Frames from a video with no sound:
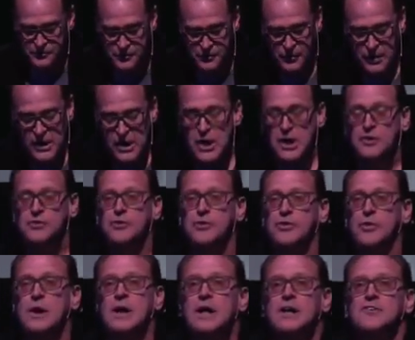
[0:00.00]

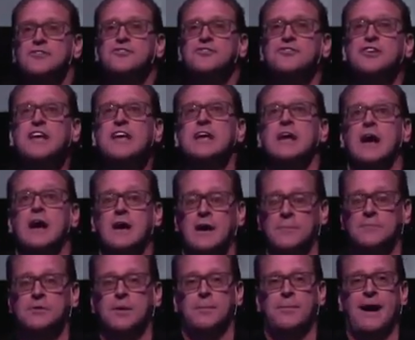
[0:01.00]
to see it
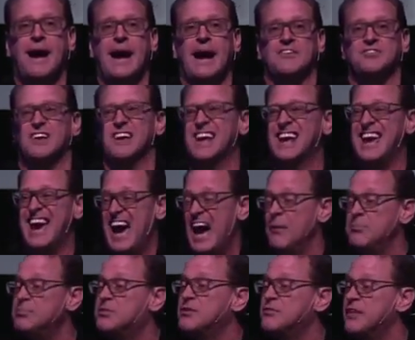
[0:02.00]
come to pass. It
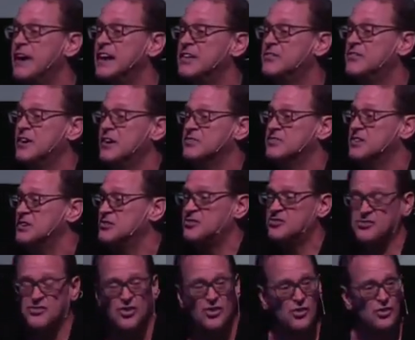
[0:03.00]
captivates us. It
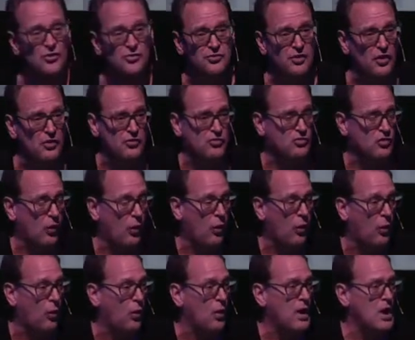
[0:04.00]
stirs our
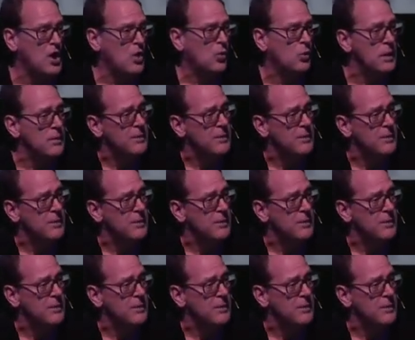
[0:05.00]
soul. We